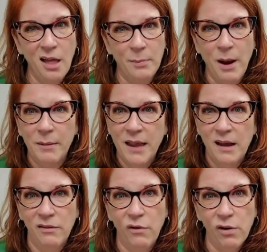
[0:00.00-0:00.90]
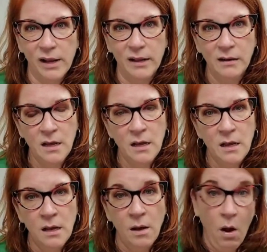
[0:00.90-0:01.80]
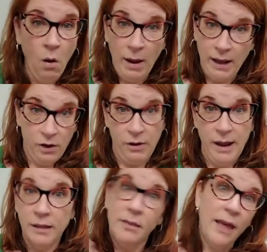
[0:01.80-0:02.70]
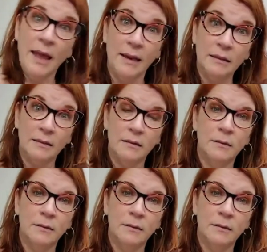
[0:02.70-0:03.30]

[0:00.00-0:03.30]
I probably can't afford it. Oh, I got a grant? Thanks.